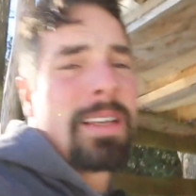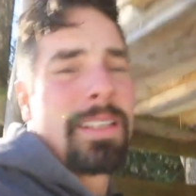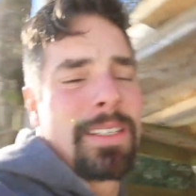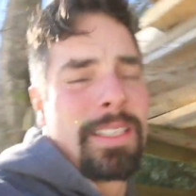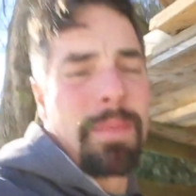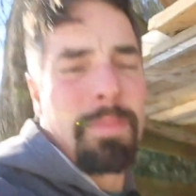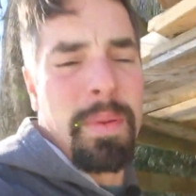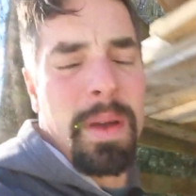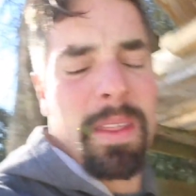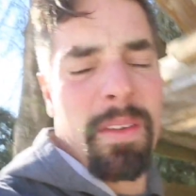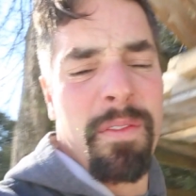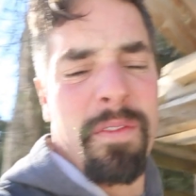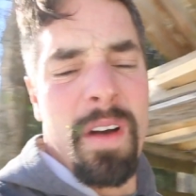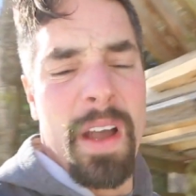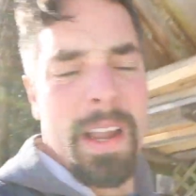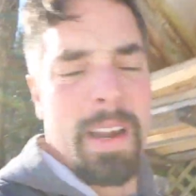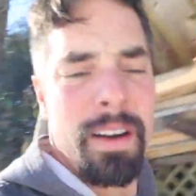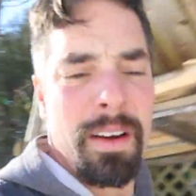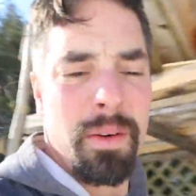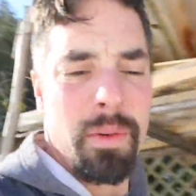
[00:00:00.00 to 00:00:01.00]
sit by the
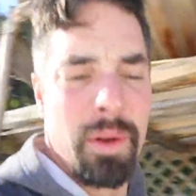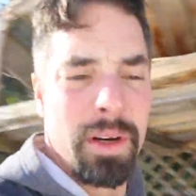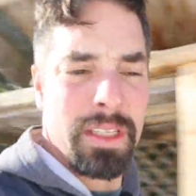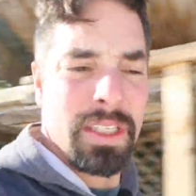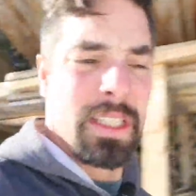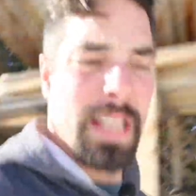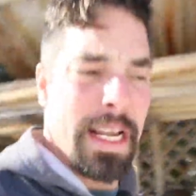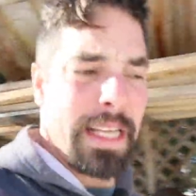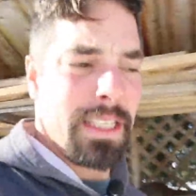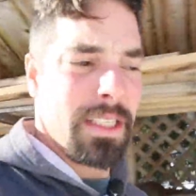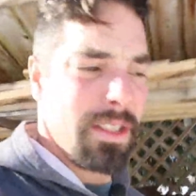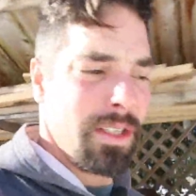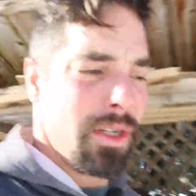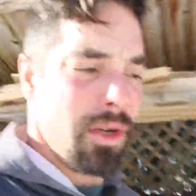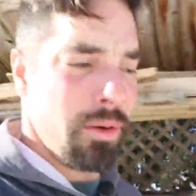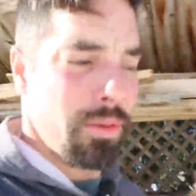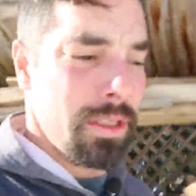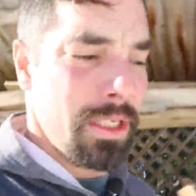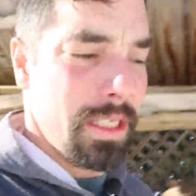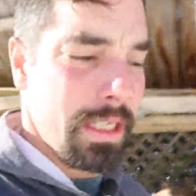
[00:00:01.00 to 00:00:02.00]
fire where it's nice and
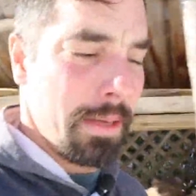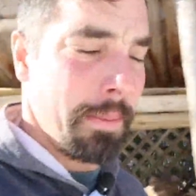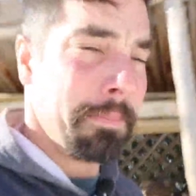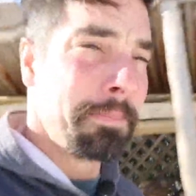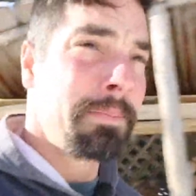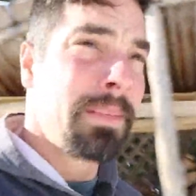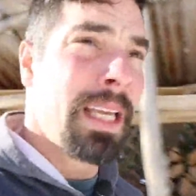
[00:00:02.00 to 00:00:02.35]
toasty.